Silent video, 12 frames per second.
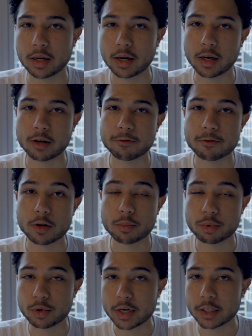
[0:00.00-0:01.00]
for a
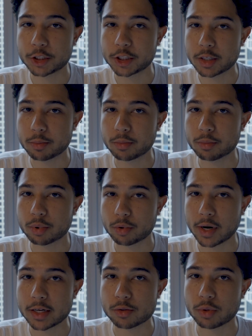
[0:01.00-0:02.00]
pretty cheap
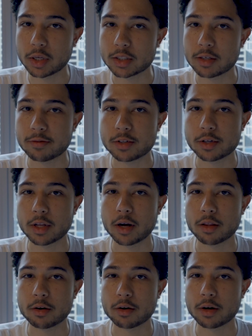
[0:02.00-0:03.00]
price relative to the
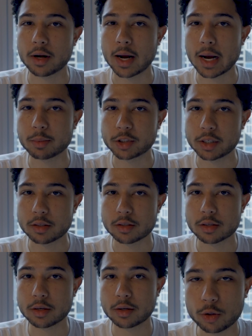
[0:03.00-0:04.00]
other options.